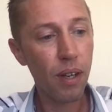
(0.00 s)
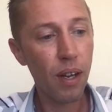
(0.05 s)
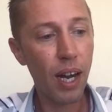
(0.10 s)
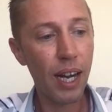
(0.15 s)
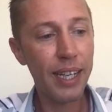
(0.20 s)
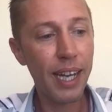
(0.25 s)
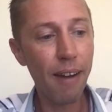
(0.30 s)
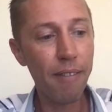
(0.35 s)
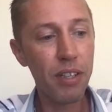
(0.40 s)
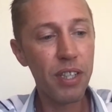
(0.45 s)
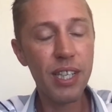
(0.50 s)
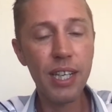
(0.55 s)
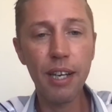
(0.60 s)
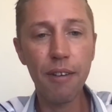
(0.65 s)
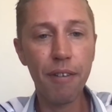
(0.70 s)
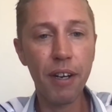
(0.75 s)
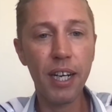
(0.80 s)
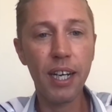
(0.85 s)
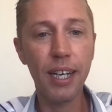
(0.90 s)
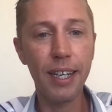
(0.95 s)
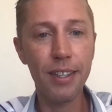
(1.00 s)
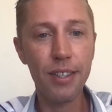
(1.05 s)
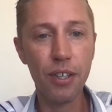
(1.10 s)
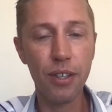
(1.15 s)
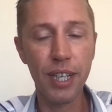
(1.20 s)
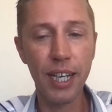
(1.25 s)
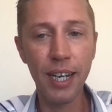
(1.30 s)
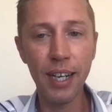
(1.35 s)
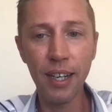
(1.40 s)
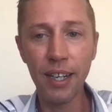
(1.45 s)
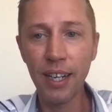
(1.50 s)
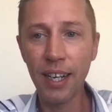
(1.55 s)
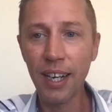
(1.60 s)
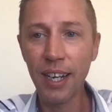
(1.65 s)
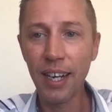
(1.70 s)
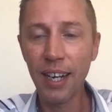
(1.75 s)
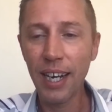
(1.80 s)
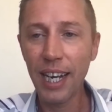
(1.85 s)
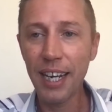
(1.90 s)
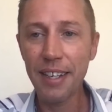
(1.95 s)
I guarantee if I clicked on it,
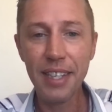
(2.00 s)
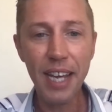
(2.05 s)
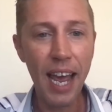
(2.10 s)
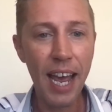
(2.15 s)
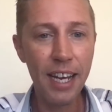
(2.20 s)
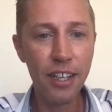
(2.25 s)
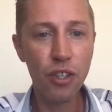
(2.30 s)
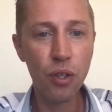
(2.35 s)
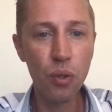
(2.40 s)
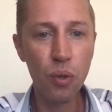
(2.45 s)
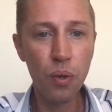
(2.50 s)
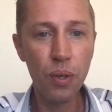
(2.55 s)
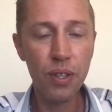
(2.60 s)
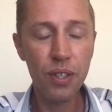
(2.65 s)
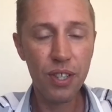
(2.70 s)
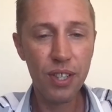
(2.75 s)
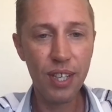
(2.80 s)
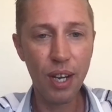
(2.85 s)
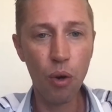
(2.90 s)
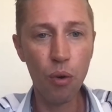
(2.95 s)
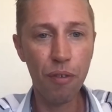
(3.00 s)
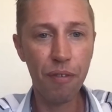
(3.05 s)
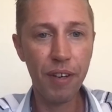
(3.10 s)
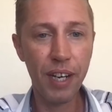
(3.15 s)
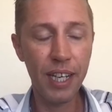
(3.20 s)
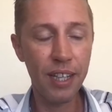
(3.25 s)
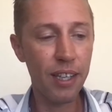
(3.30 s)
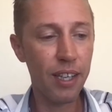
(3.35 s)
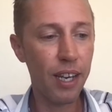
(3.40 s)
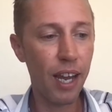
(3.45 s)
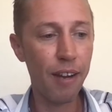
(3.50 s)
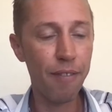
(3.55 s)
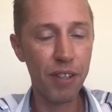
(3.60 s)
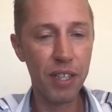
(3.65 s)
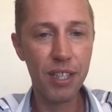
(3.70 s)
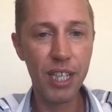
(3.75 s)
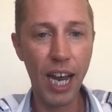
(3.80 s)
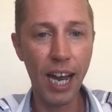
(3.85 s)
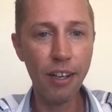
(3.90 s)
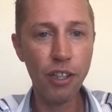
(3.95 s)
it's Edu's selfie that they've
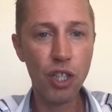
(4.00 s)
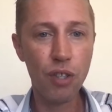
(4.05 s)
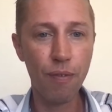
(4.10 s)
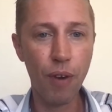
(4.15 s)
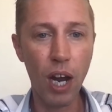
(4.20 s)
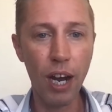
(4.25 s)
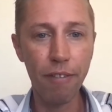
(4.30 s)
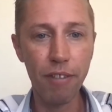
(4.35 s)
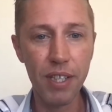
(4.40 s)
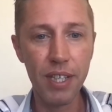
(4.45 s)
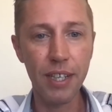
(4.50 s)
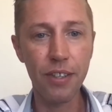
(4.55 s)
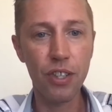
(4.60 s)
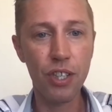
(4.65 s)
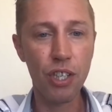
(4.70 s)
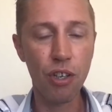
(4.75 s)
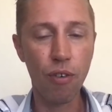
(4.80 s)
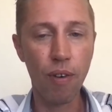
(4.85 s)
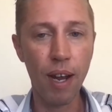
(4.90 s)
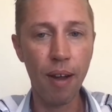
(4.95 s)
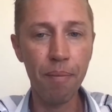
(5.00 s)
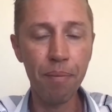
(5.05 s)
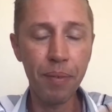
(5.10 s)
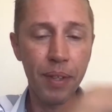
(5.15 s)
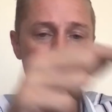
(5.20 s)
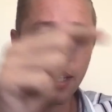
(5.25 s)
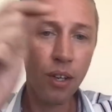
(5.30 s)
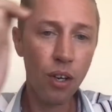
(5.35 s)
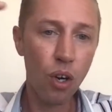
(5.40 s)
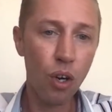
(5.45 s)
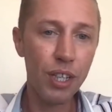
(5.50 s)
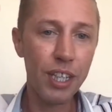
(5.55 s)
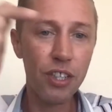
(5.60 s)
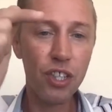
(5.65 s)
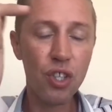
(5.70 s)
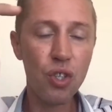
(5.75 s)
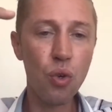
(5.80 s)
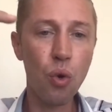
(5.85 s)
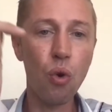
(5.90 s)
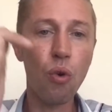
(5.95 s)
attached via his Instagram on his
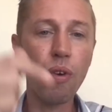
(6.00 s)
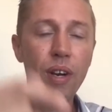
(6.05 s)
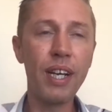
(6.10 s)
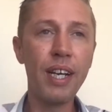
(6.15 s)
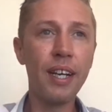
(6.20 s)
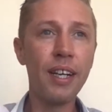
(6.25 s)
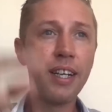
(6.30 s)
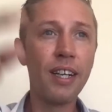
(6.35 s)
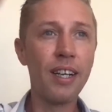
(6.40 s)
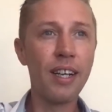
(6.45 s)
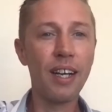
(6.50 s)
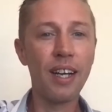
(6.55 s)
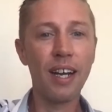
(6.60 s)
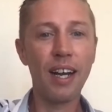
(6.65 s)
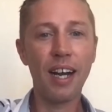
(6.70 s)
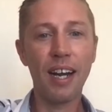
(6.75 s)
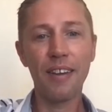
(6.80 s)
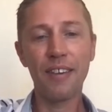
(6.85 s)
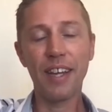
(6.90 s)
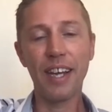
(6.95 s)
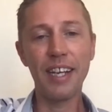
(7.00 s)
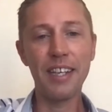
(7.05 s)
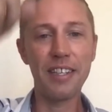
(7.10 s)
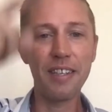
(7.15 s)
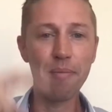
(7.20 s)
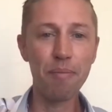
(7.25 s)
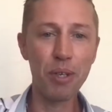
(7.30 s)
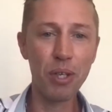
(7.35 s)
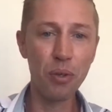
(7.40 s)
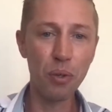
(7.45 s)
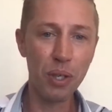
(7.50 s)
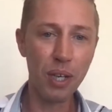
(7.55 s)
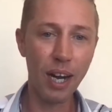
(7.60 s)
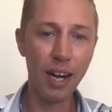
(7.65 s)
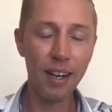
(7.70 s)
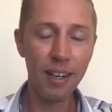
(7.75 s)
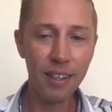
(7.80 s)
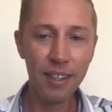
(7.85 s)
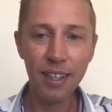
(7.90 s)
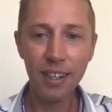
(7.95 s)
story that he's in
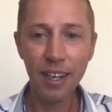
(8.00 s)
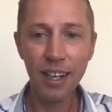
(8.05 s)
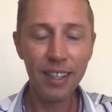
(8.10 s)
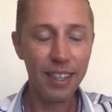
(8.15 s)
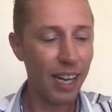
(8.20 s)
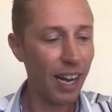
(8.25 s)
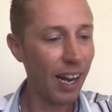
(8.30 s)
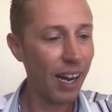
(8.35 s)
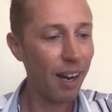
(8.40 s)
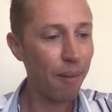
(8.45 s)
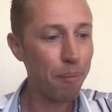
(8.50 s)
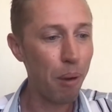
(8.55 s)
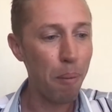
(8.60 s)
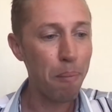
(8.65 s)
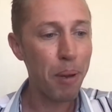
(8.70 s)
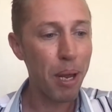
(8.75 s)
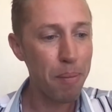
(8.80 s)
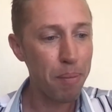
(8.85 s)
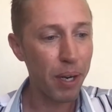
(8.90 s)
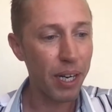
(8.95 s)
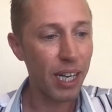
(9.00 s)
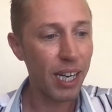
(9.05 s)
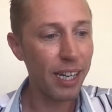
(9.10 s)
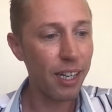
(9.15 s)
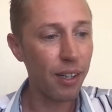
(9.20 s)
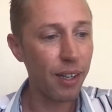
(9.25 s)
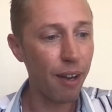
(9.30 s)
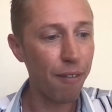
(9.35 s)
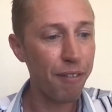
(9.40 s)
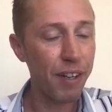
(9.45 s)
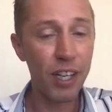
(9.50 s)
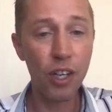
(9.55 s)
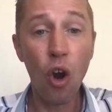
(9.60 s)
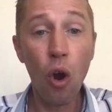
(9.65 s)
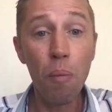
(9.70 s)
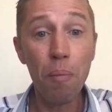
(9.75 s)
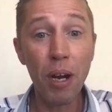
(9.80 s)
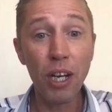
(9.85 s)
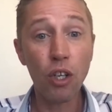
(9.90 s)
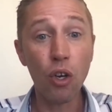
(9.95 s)
Mallorca. Yeah. But people are clicking on that thinking, oh
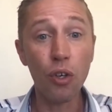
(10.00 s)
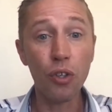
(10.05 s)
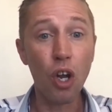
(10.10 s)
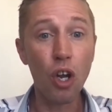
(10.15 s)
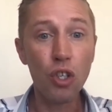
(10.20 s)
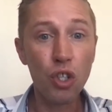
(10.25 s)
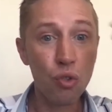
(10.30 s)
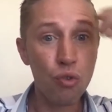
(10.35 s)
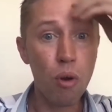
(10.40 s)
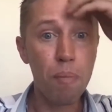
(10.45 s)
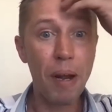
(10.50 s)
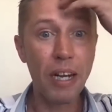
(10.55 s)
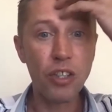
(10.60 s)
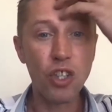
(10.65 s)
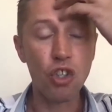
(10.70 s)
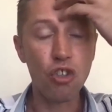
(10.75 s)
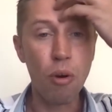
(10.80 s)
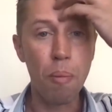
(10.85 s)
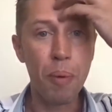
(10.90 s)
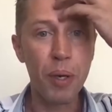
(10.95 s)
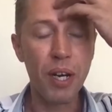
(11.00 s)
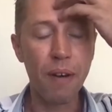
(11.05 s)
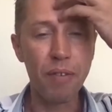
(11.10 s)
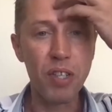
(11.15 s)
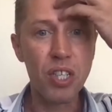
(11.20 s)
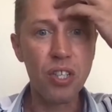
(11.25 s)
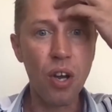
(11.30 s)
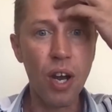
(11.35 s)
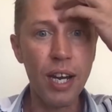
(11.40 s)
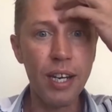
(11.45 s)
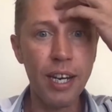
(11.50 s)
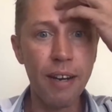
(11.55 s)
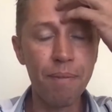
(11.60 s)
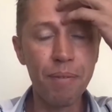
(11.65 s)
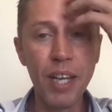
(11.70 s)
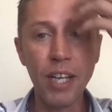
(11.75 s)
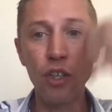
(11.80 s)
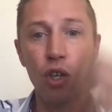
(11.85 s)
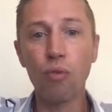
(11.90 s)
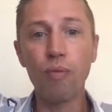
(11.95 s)
my God, Arsenal are about to drop another sign-in.
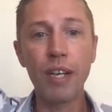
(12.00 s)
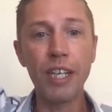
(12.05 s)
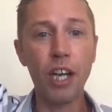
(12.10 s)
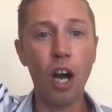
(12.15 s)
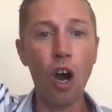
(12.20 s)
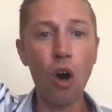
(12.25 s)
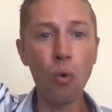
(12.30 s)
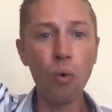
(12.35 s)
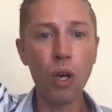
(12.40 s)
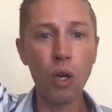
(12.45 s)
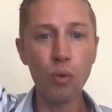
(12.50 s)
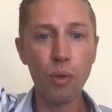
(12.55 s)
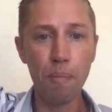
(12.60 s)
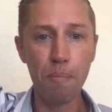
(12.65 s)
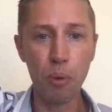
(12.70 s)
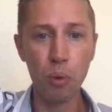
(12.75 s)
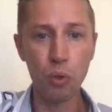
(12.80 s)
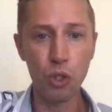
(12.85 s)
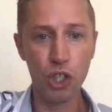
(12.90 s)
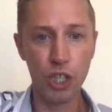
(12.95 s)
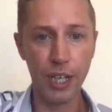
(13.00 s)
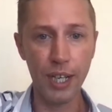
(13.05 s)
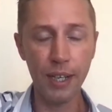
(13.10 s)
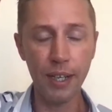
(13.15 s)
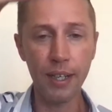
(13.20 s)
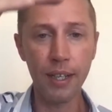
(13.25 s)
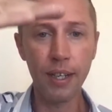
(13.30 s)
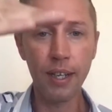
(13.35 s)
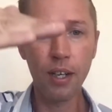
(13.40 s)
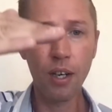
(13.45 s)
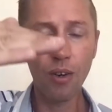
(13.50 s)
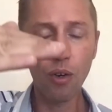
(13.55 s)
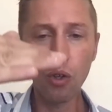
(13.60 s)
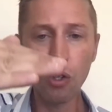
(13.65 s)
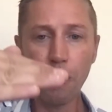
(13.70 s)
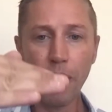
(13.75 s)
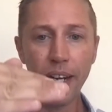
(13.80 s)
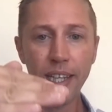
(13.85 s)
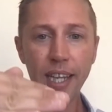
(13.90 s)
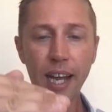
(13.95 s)
Then you'll read a whole load of bullshit all the
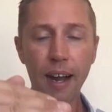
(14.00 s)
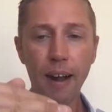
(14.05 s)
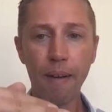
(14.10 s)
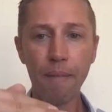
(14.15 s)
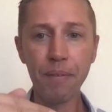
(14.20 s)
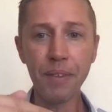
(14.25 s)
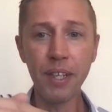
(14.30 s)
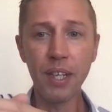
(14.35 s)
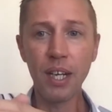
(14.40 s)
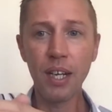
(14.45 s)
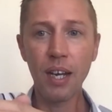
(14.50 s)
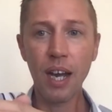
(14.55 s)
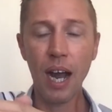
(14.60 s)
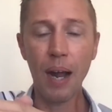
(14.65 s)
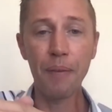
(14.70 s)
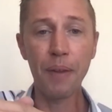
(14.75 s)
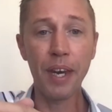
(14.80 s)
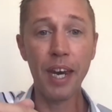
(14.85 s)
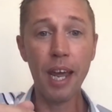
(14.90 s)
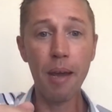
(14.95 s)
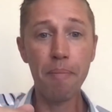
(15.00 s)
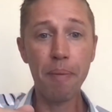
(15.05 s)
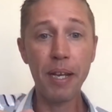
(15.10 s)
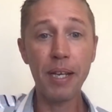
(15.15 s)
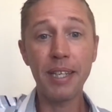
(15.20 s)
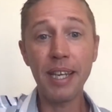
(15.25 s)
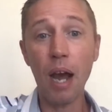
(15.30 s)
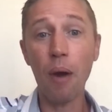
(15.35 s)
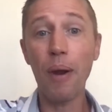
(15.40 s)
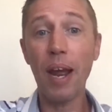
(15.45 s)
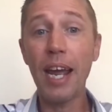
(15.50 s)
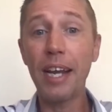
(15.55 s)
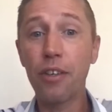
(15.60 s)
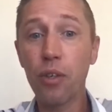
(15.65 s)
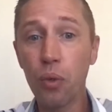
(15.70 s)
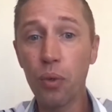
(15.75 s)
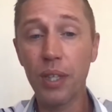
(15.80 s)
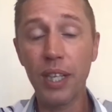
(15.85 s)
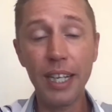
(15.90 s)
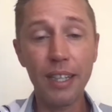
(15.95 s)
way down. And then it'd be, now
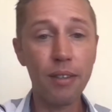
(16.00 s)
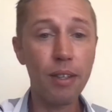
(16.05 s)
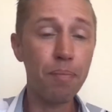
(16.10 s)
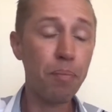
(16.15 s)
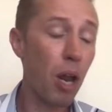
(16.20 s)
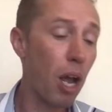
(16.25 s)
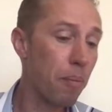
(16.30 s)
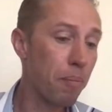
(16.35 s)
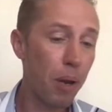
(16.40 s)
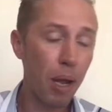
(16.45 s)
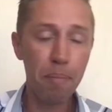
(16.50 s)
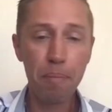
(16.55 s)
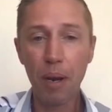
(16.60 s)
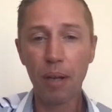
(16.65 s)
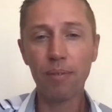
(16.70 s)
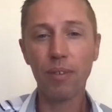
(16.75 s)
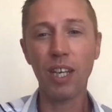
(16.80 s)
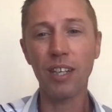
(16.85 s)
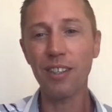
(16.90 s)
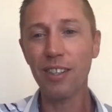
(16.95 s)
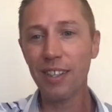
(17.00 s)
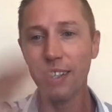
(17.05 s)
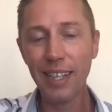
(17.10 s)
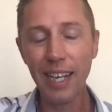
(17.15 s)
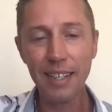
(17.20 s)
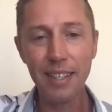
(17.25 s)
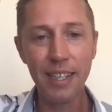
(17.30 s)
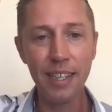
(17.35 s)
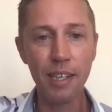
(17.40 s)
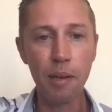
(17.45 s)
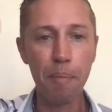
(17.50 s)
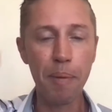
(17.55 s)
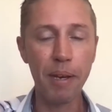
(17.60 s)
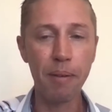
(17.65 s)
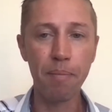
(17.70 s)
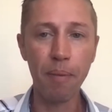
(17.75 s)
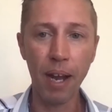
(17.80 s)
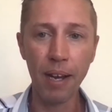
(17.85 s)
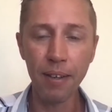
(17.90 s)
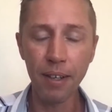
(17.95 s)
Edu did blah, blah, blah. Get in the bin,
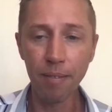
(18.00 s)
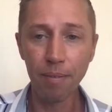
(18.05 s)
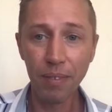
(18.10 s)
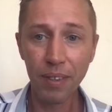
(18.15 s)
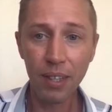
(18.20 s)
man.